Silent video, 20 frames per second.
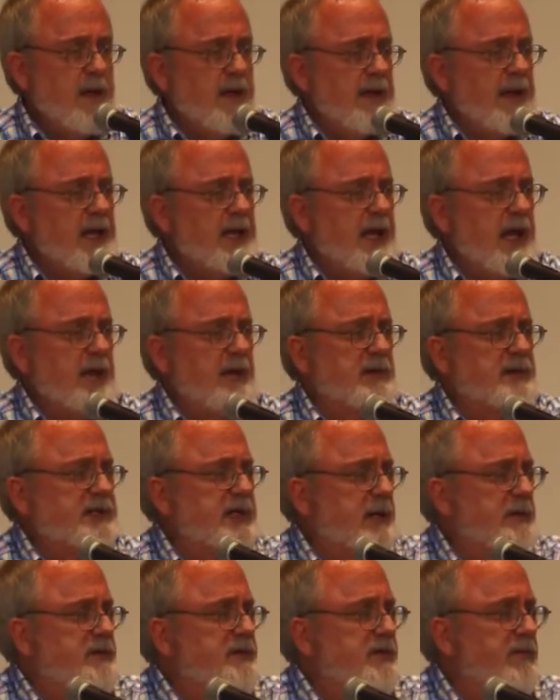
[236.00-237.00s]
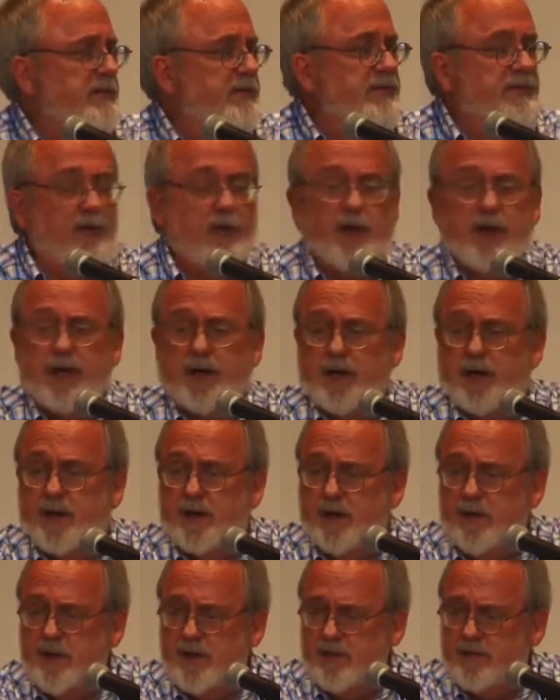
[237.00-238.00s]
That language comes from FOIA,
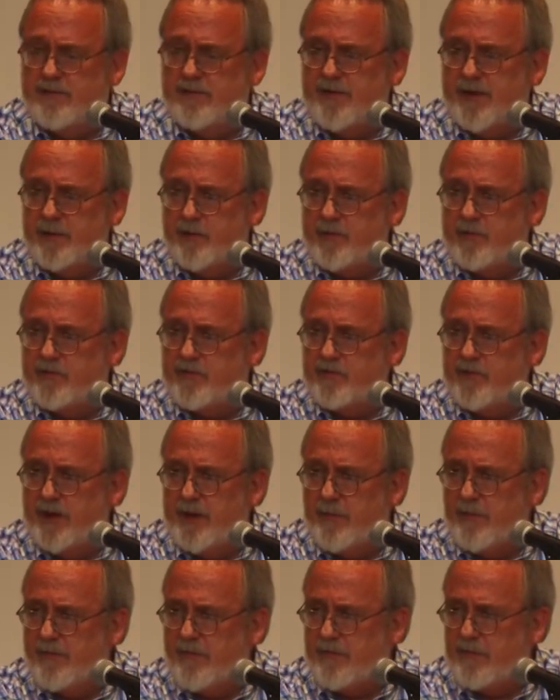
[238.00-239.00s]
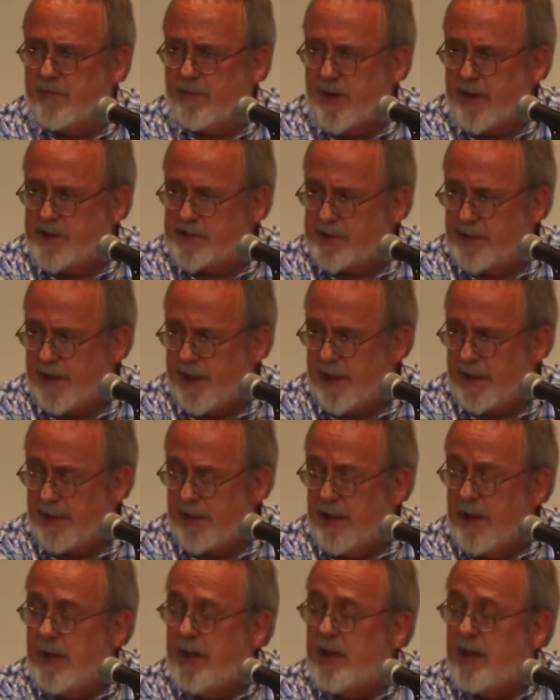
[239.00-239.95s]
the Federal Freedom of Information Act.